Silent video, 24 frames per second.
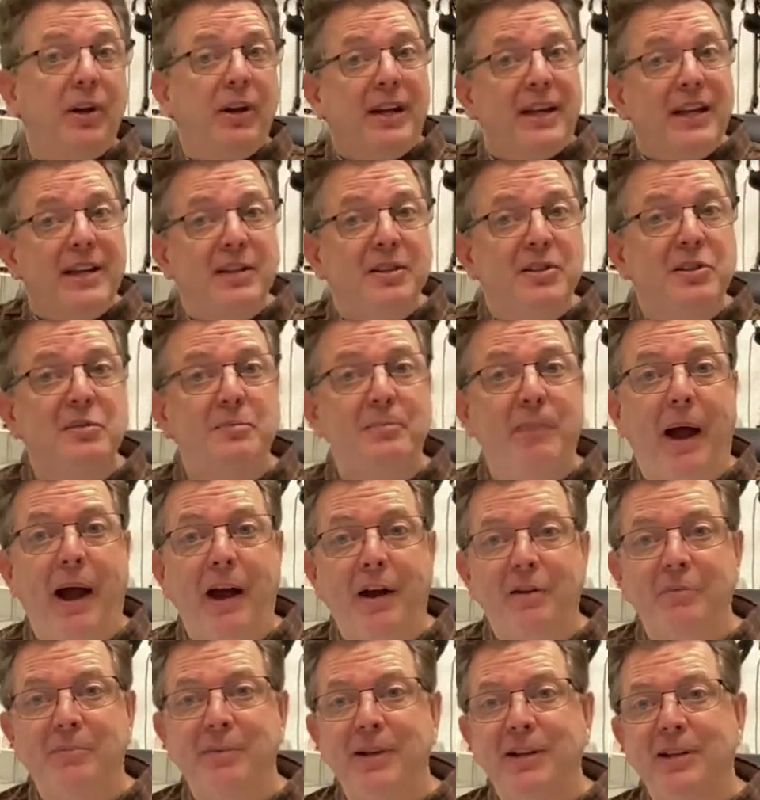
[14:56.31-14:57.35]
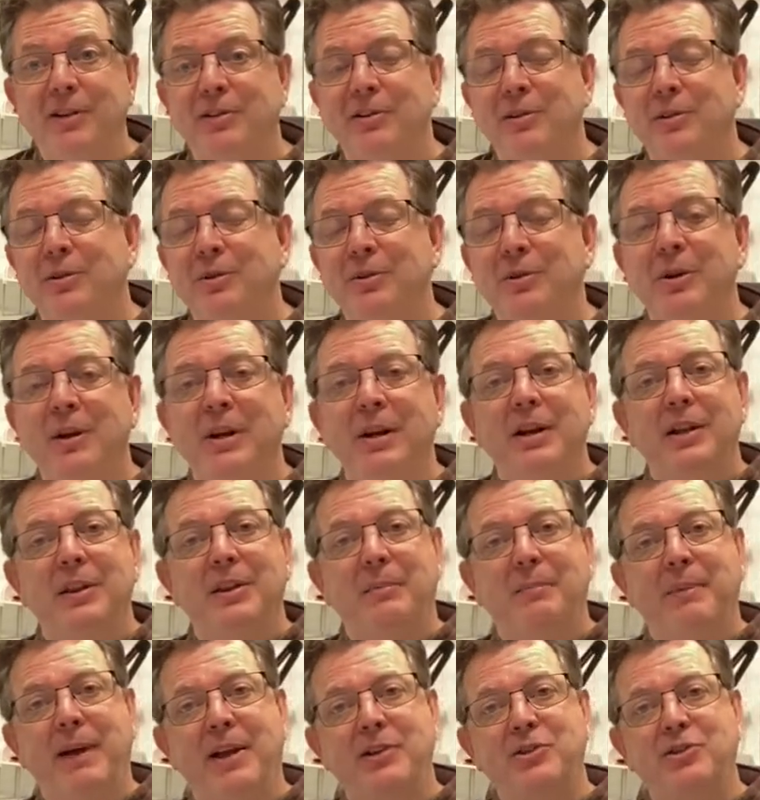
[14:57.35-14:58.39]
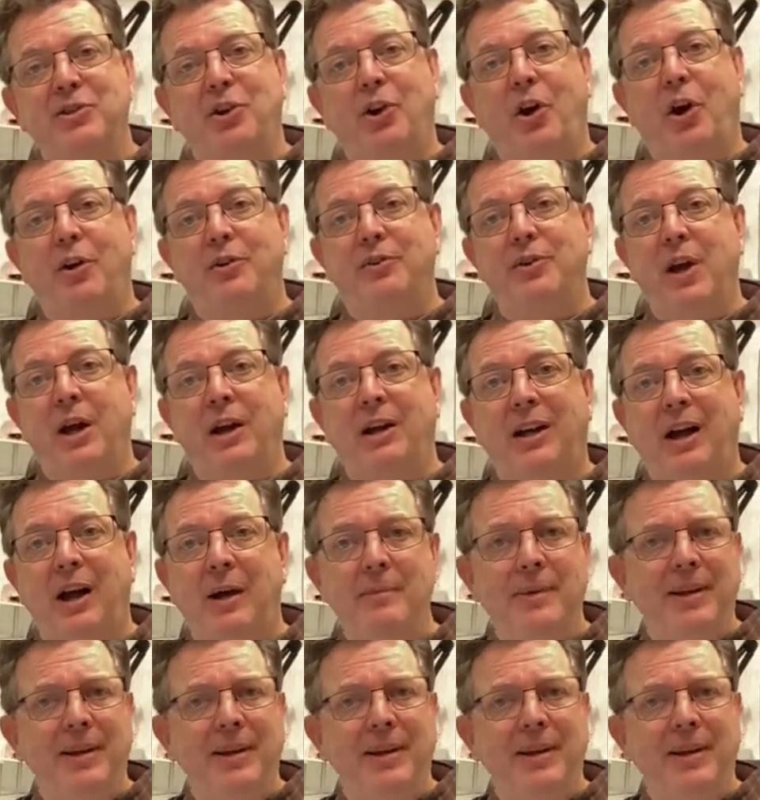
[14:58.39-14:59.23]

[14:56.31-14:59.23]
He inspired me to do the PastorKarl.com.